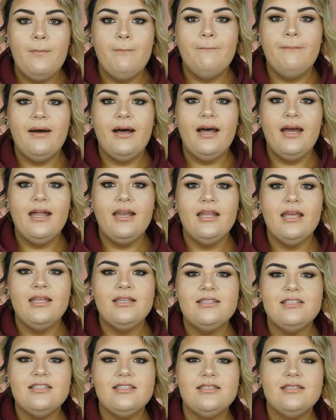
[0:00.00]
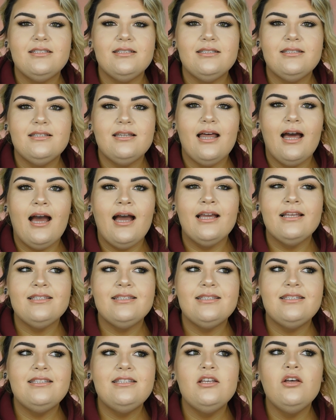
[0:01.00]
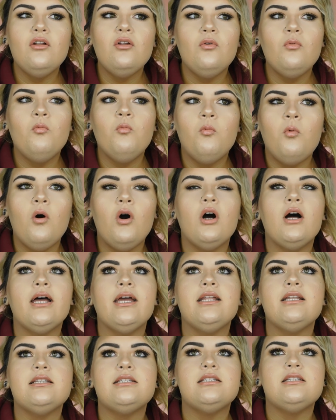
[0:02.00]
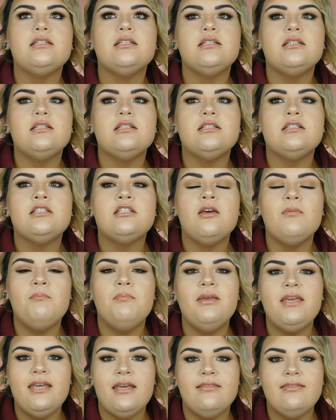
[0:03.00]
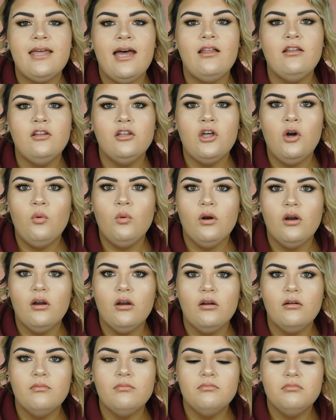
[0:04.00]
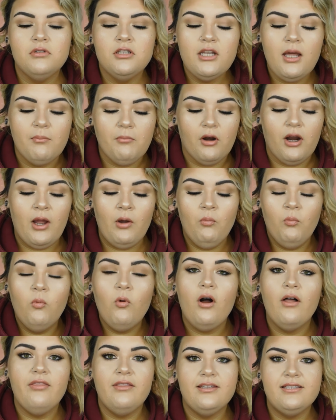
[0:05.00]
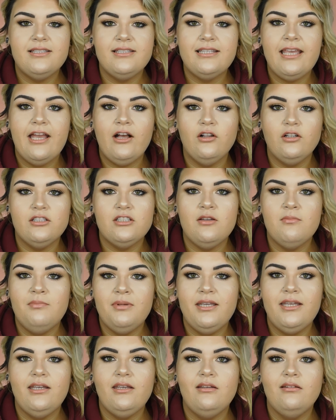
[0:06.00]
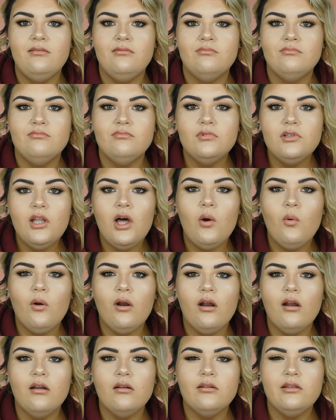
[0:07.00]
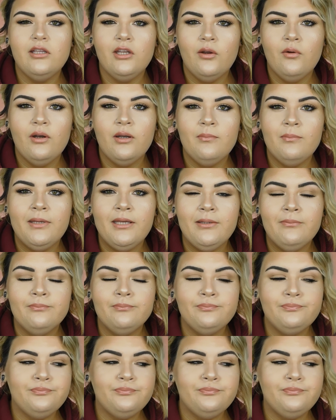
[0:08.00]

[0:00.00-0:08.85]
but it's, I still want to be at that lower number. I want the scale to be lower. You know what I mean?